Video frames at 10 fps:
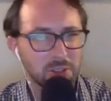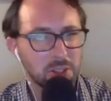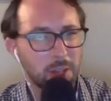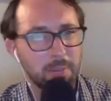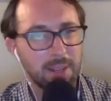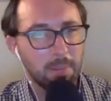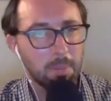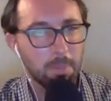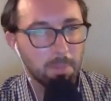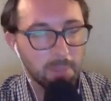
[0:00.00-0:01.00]
There's some
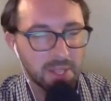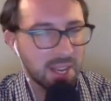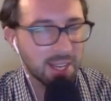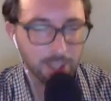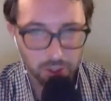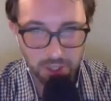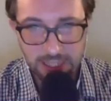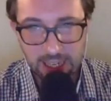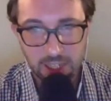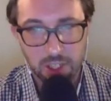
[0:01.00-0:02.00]
potential
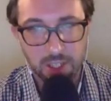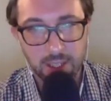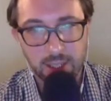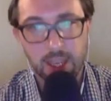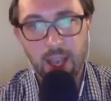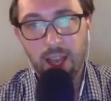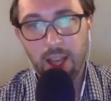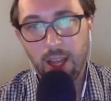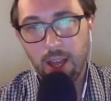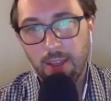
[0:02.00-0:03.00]
indications
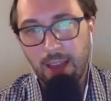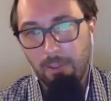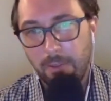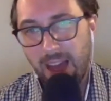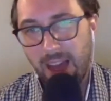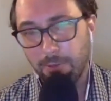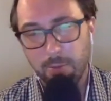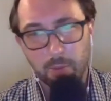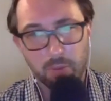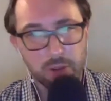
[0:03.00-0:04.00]
that fat
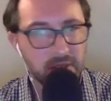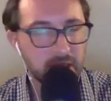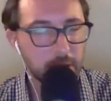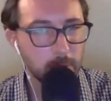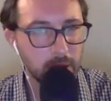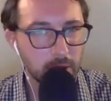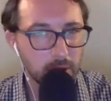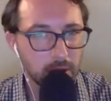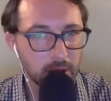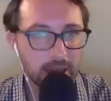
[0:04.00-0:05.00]
from a previous
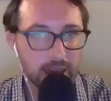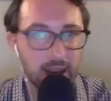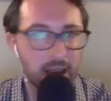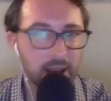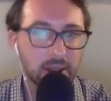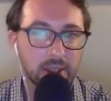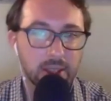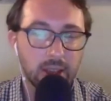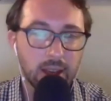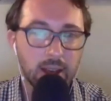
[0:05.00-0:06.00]
meal can
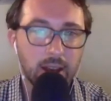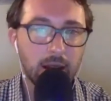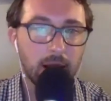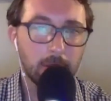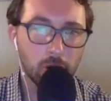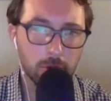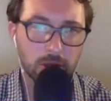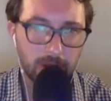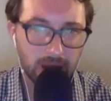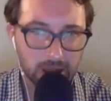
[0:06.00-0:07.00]
enhance
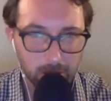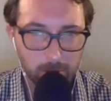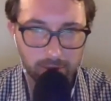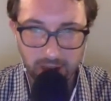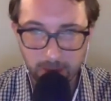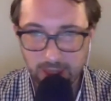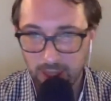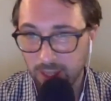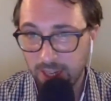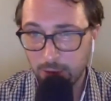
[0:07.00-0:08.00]
absorption of fat soluble vitamins at
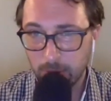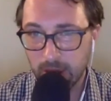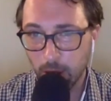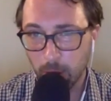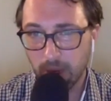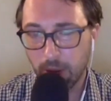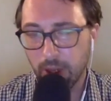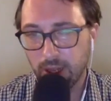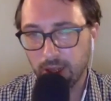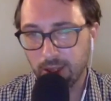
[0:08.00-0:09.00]
a later meal, but I
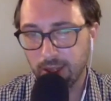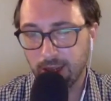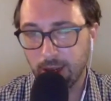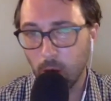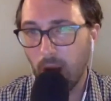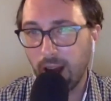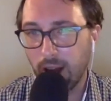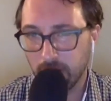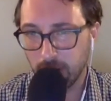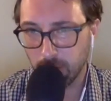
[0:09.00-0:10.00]
think that's going to take a
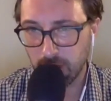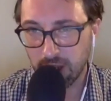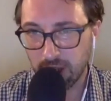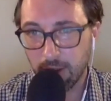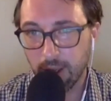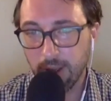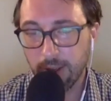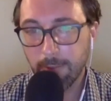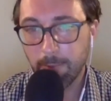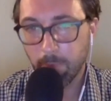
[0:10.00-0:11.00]
while to really
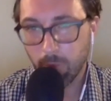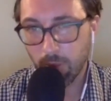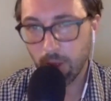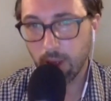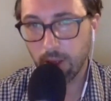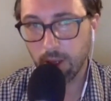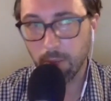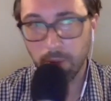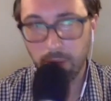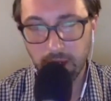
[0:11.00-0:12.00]

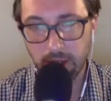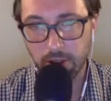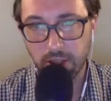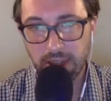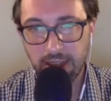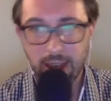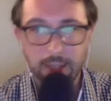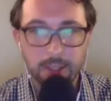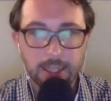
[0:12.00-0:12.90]
completely understand that.